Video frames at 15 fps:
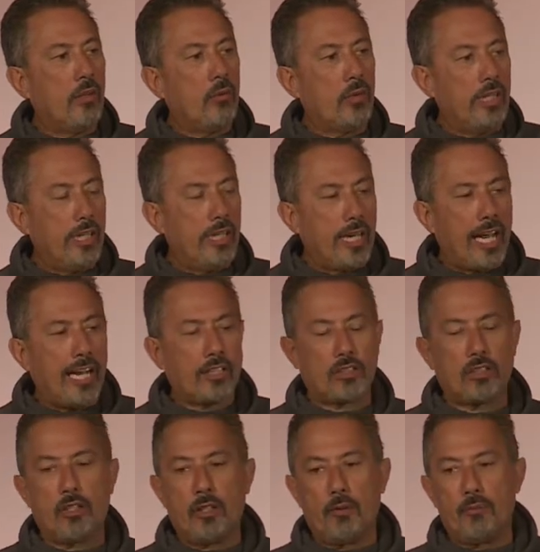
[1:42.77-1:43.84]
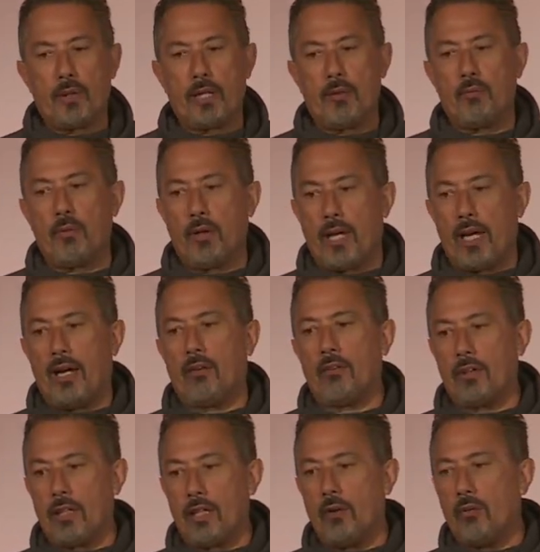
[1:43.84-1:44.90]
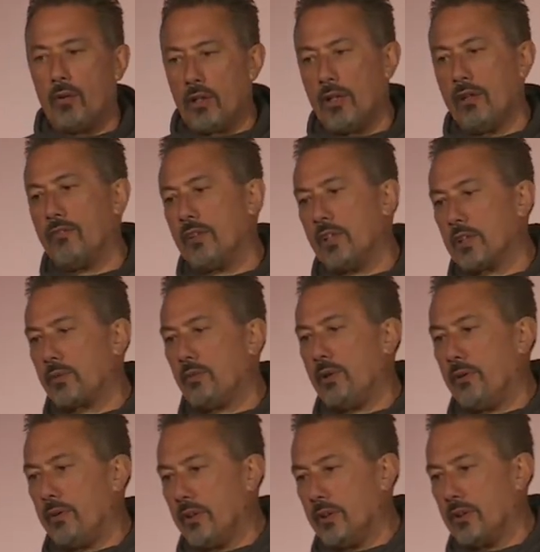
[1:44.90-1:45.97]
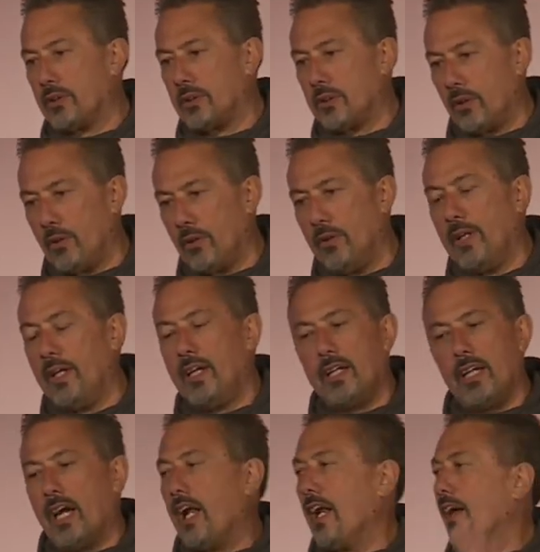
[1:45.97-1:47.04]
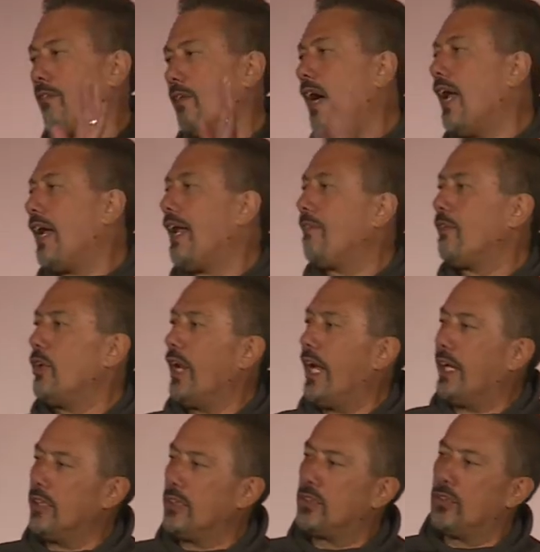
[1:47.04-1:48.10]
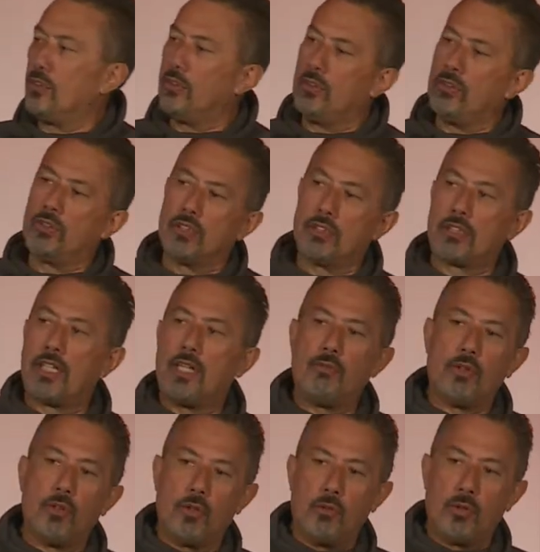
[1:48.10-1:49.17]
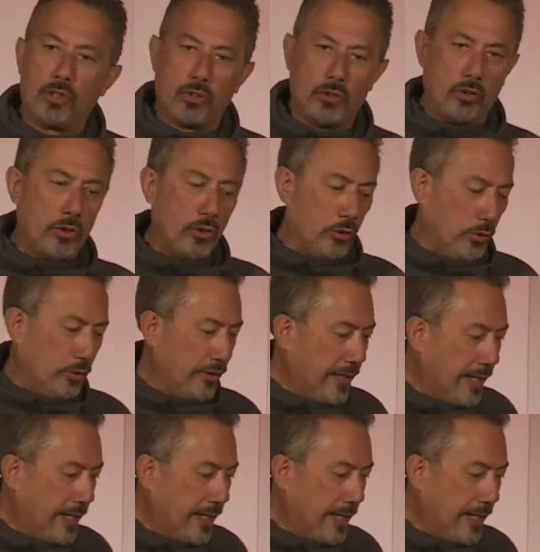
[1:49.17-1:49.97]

We need actually people out there with lived experience. So yeah, I love you ladies. You just keep doing what you do.